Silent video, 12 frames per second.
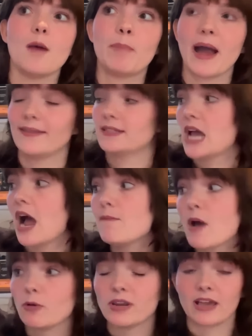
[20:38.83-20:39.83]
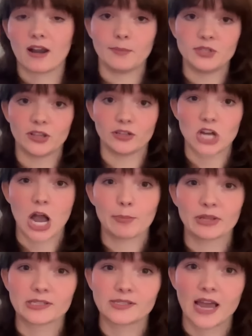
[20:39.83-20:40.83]
by the time I would get up to the top
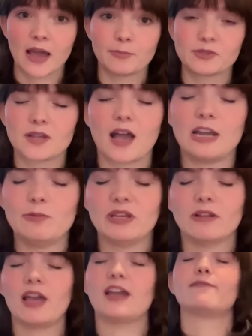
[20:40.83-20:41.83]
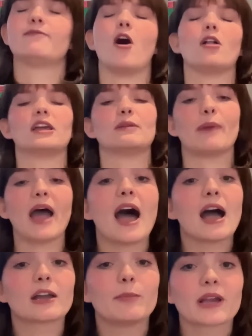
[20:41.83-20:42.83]
of the steps, I'd be like falling
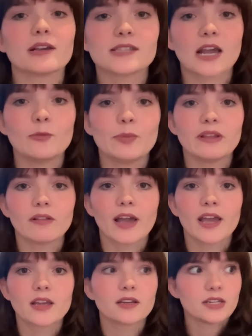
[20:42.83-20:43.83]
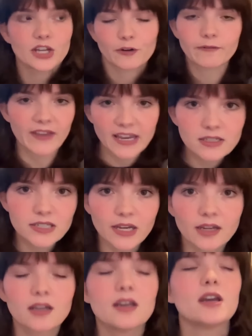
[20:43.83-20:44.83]
back because I'd be like near
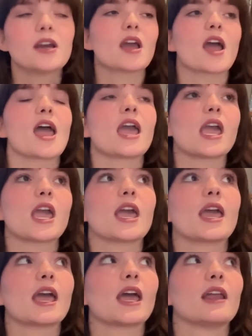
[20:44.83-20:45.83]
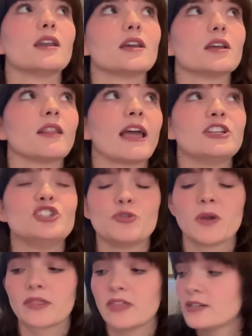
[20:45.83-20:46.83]
fainting and like
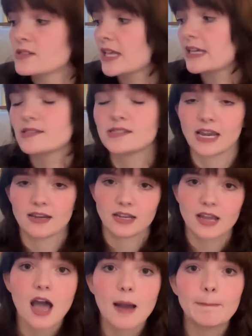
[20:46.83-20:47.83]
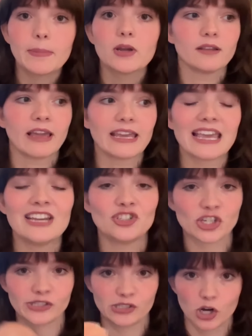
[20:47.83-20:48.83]
doing things like standing up. Like it
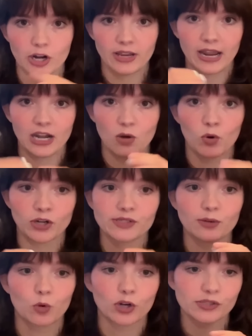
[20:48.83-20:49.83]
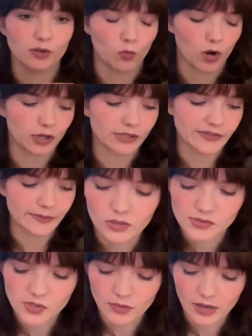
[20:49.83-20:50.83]
just started getting worse and worse and worse.
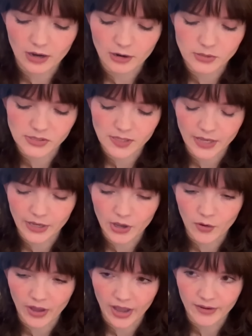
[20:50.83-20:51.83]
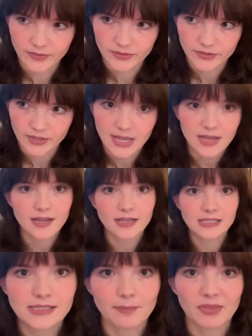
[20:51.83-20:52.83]
So then I was like, okay,
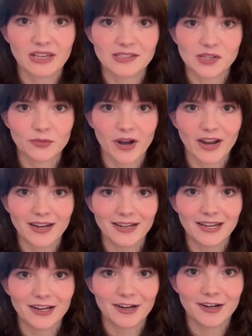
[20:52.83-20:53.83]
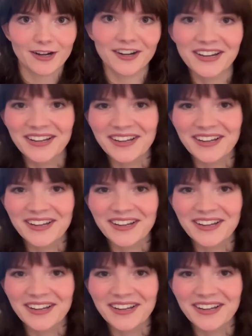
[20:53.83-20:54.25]
something isn't right here,